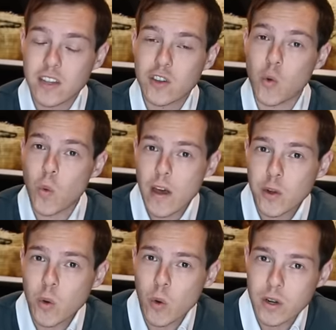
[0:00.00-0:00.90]
So
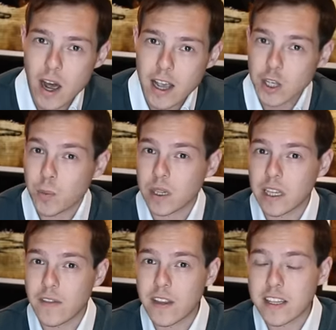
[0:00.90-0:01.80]
whether or not you
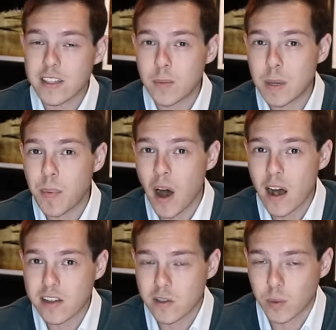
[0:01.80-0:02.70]
believe this to be
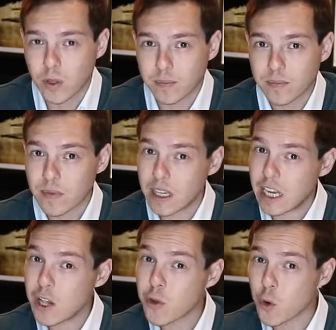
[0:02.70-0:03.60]
possible,
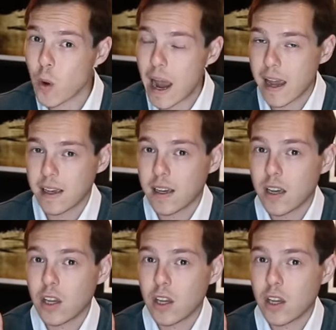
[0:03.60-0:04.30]
either way,